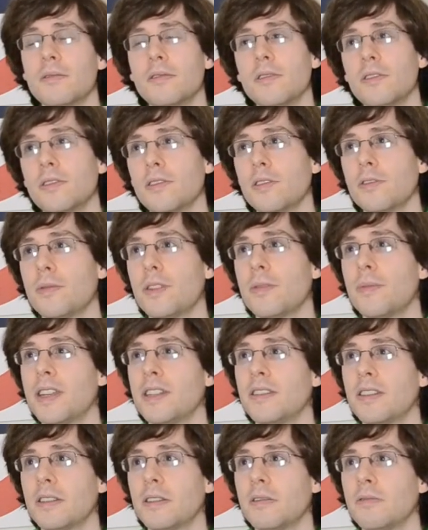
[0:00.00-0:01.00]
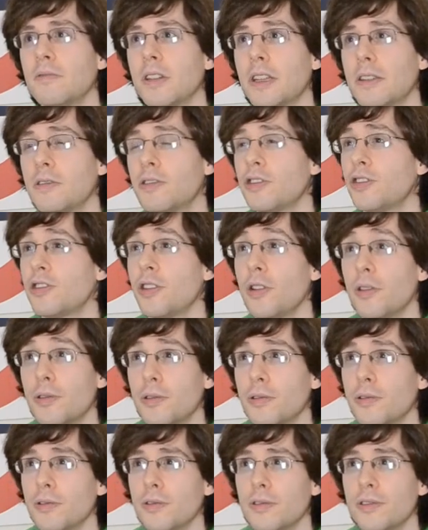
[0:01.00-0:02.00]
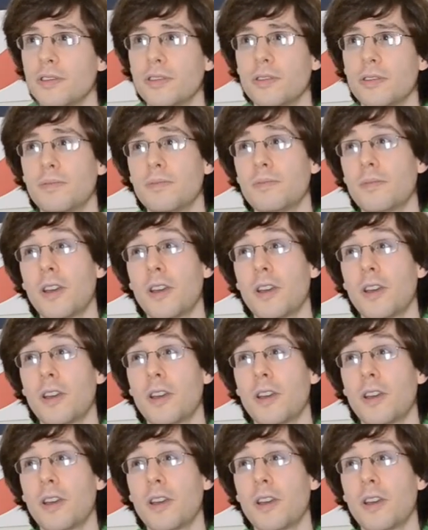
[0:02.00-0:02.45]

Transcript: so many amazing like shows